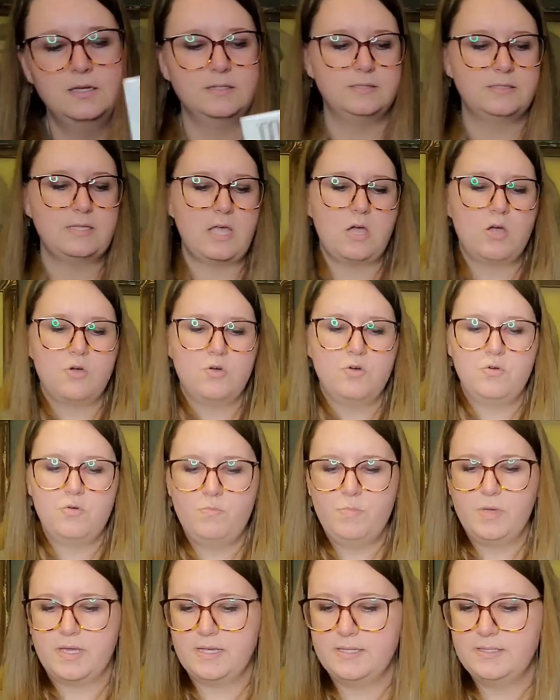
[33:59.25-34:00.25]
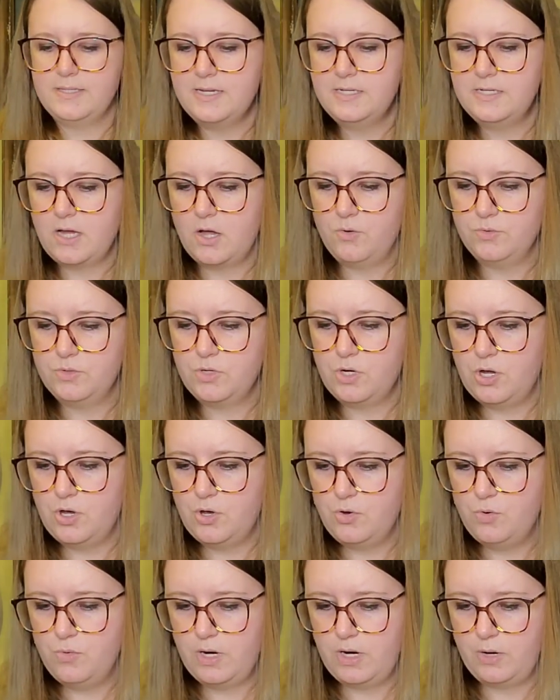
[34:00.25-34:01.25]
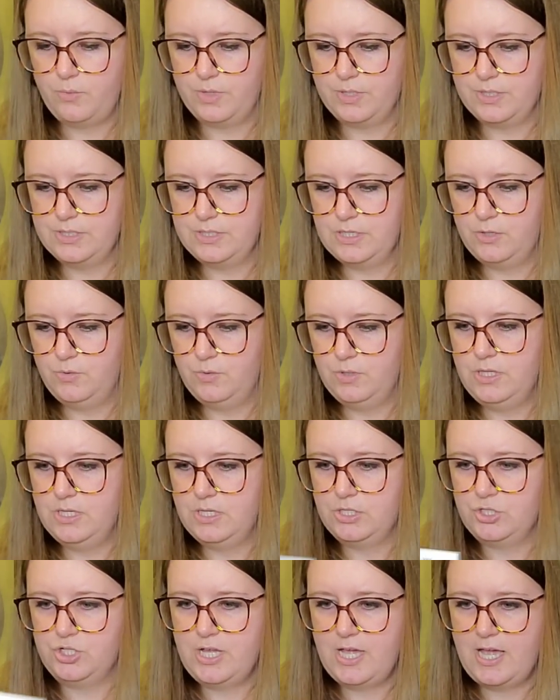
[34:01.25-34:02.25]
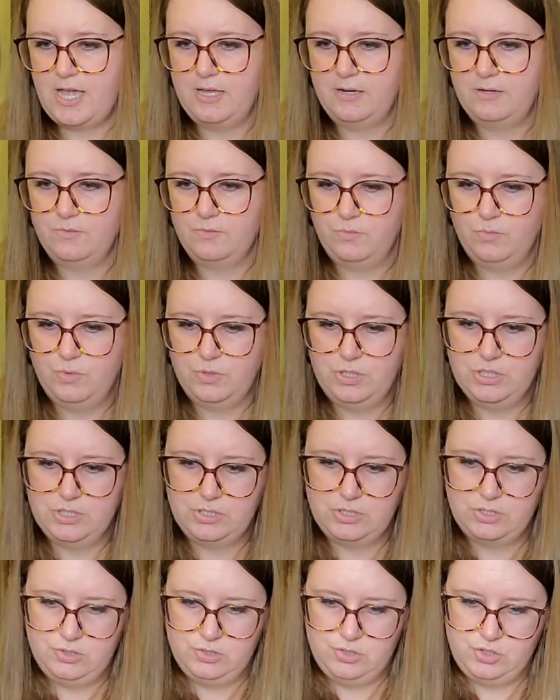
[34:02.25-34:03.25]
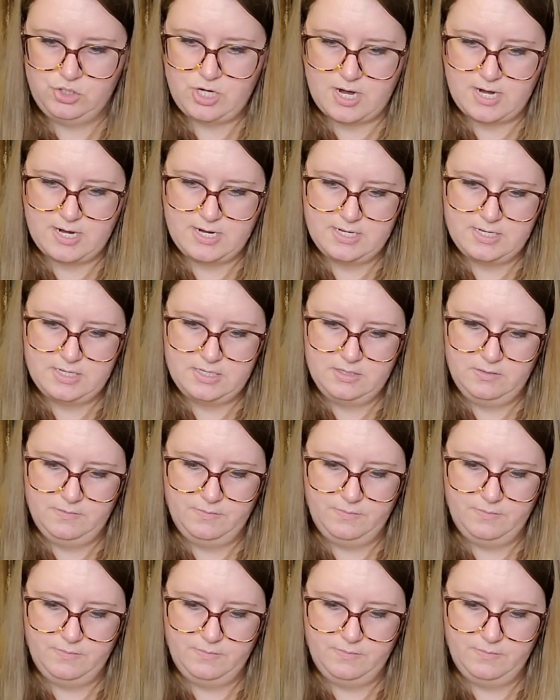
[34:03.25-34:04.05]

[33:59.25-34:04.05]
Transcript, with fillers: So because I don't know what I want to do with this yet, with this giant,